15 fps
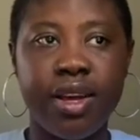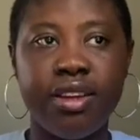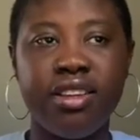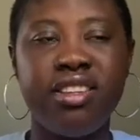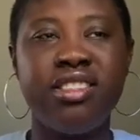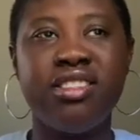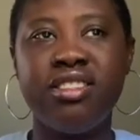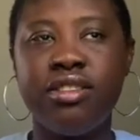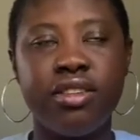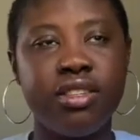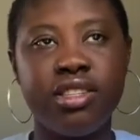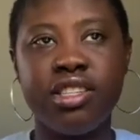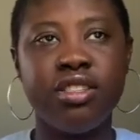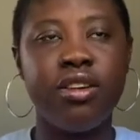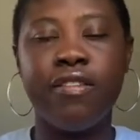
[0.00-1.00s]

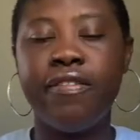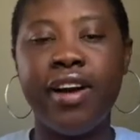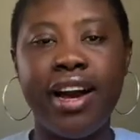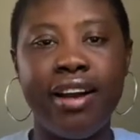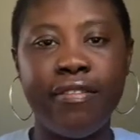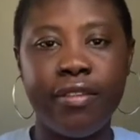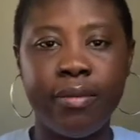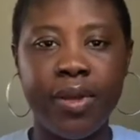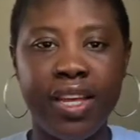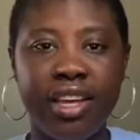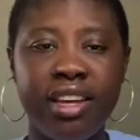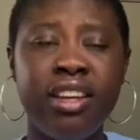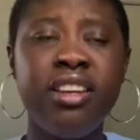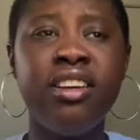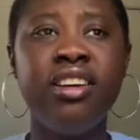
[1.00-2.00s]
It's not far from here.